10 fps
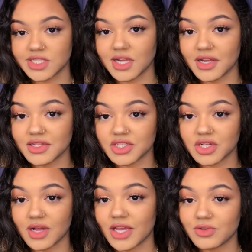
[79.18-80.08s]
Styling
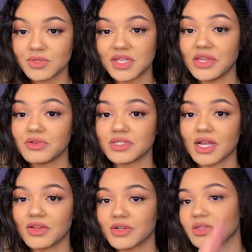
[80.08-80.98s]
gel. I use Eco
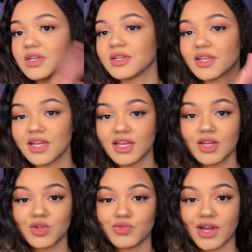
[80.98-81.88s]
Styler in the
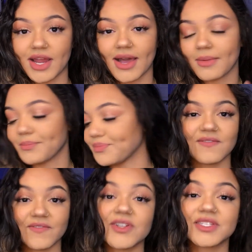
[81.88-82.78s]
red cap.
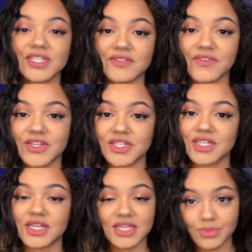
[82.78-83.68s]
First things first, you're
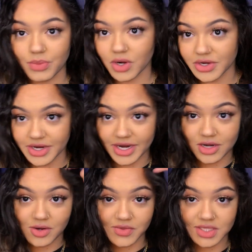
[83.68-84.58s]
gonna need to part your
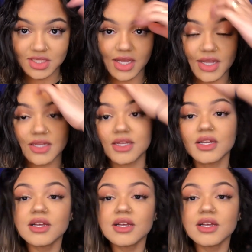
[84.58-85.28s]
hair on the side.